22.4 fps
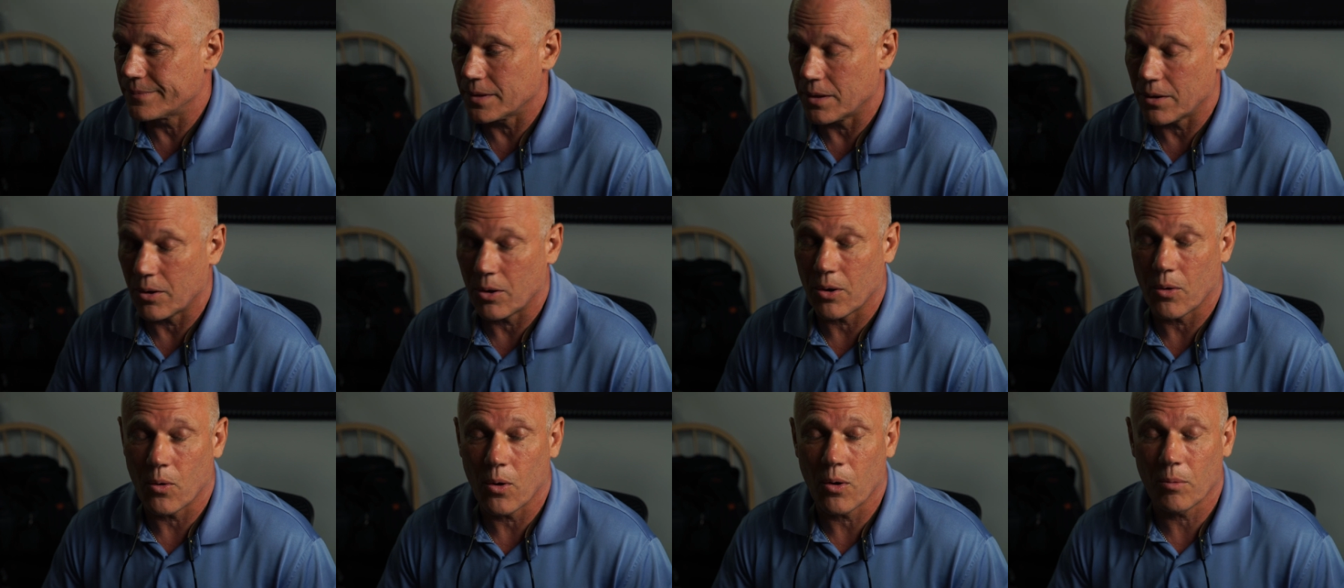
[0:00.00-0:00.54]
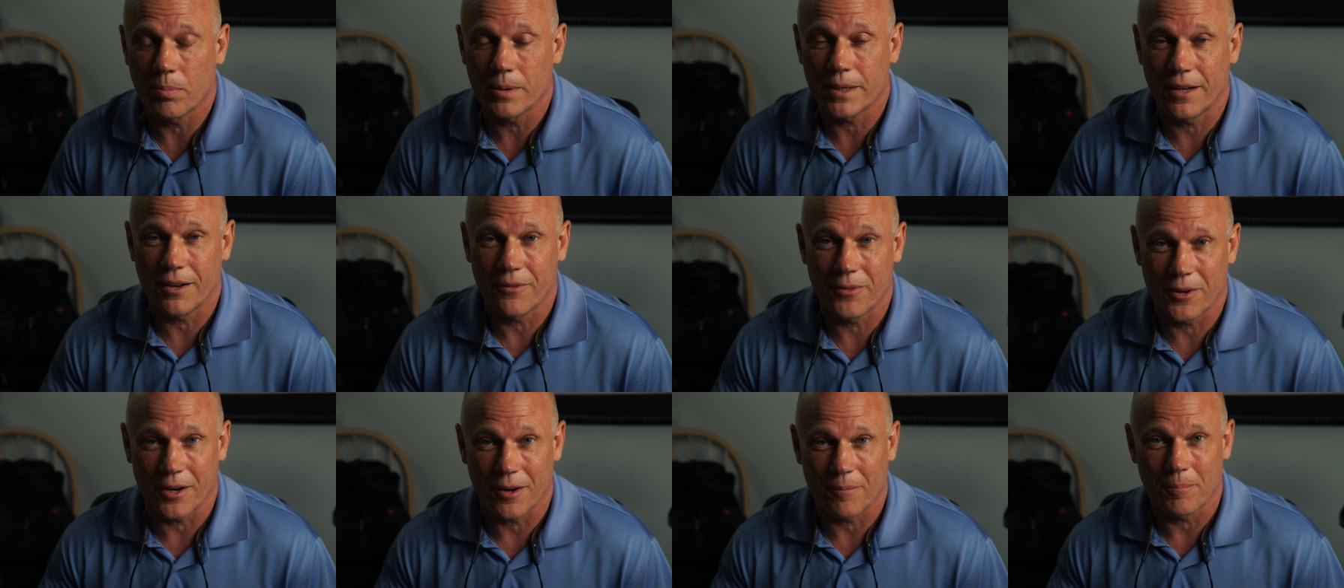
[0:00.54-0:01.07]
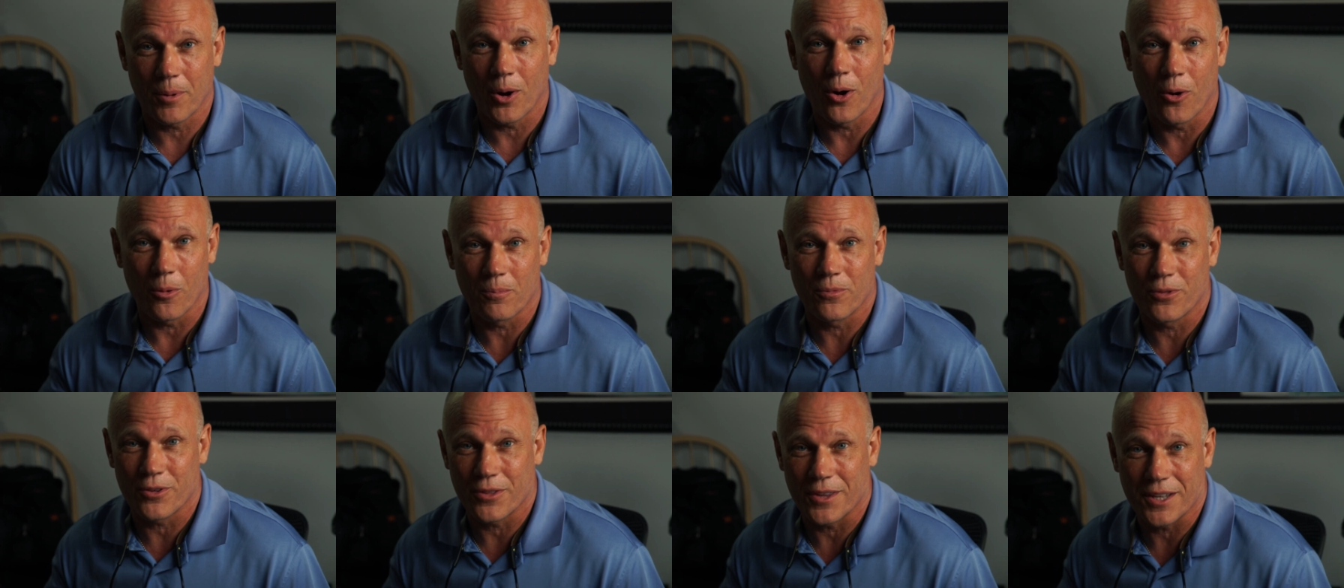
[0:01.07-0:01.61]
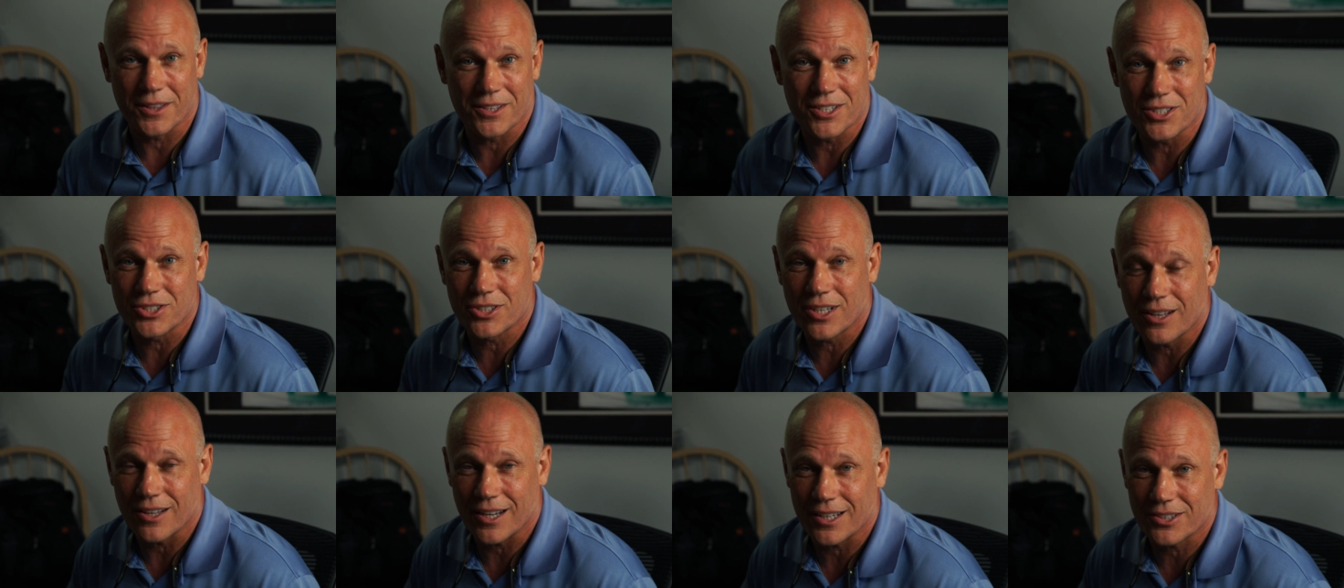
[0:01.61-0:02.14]
all but given up hope that
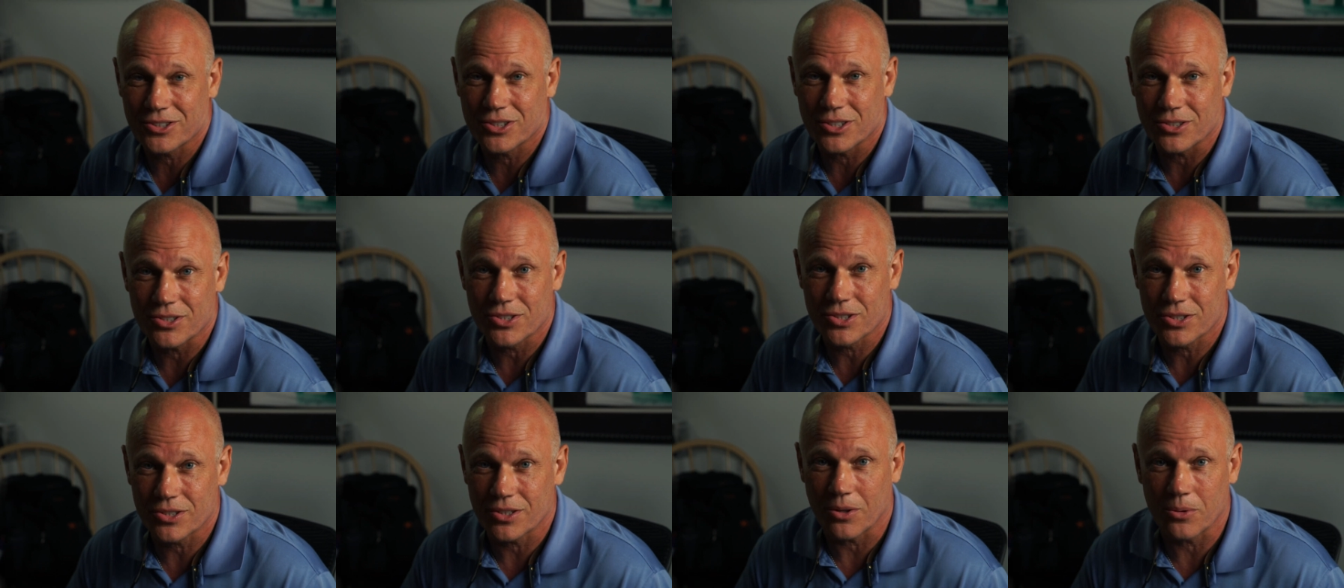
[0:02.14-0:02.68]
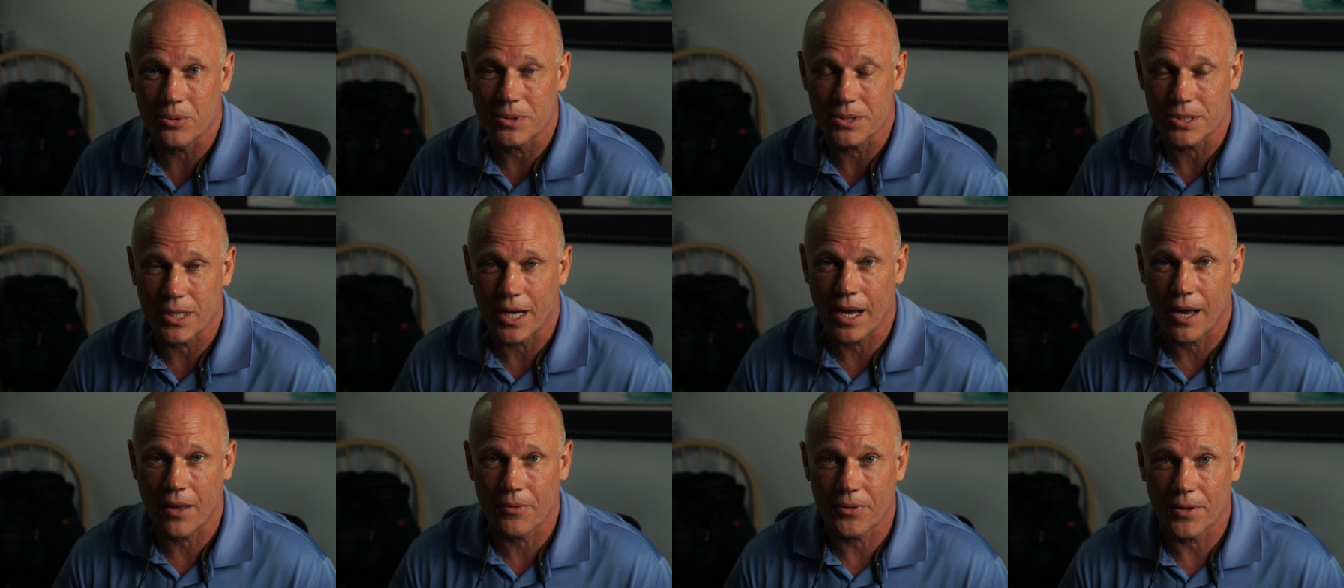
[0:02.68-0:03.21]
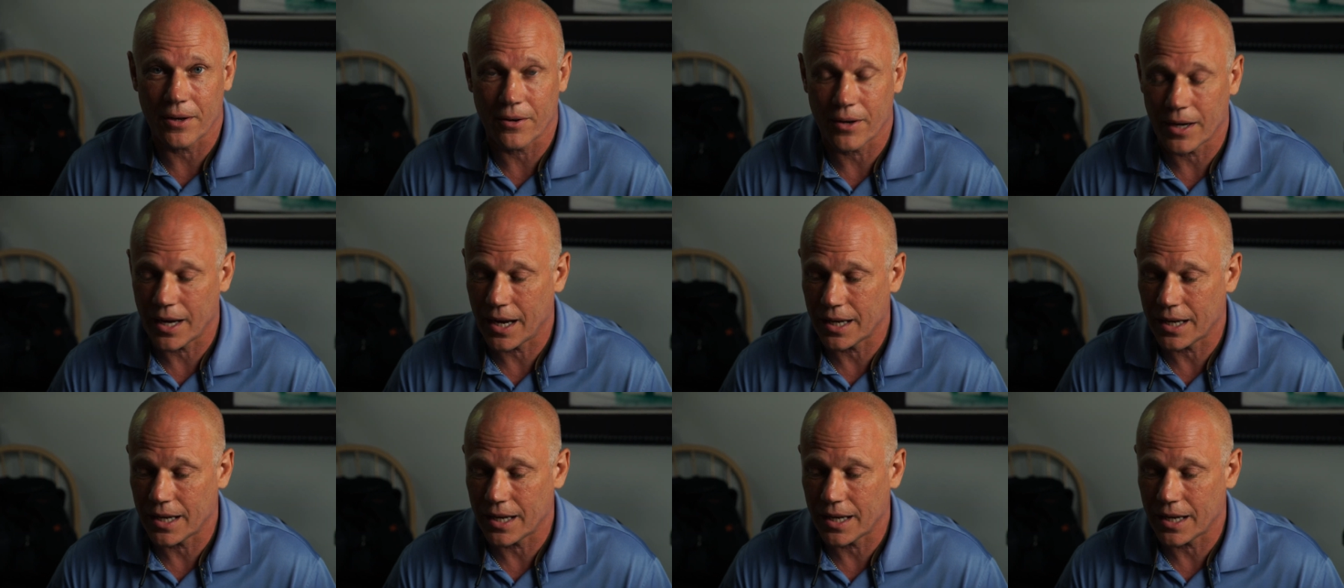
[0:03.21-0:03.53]
this collection still was out there.